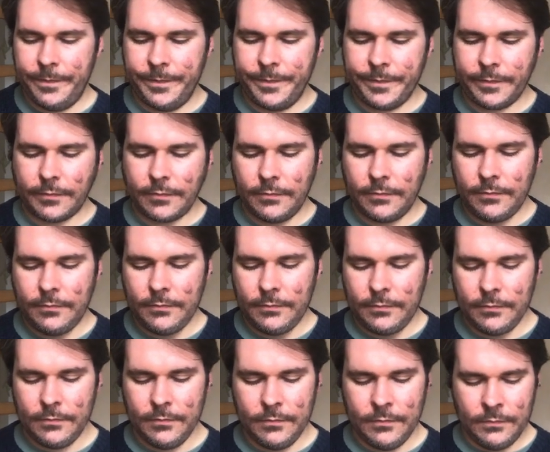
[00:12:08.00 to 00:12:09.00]

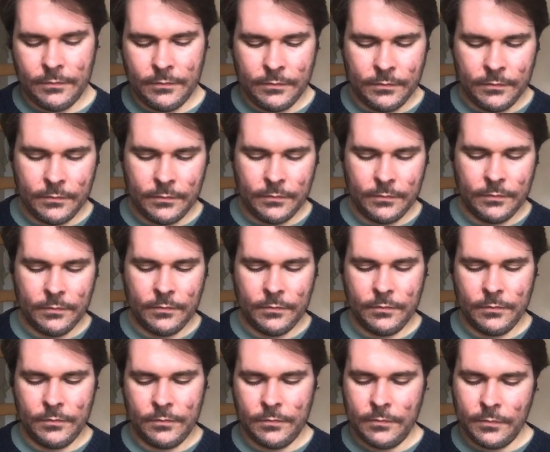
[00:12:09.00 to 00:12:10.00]

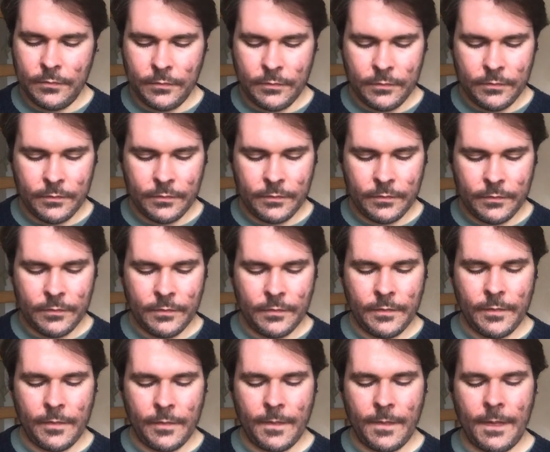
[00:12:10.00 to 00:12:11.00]

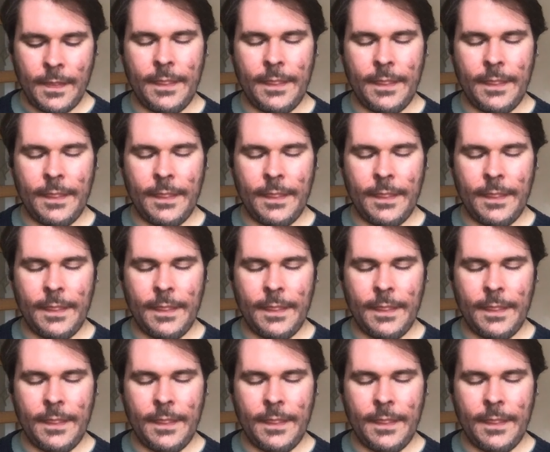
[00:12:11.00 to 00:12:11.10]
No one is speaking in this clip.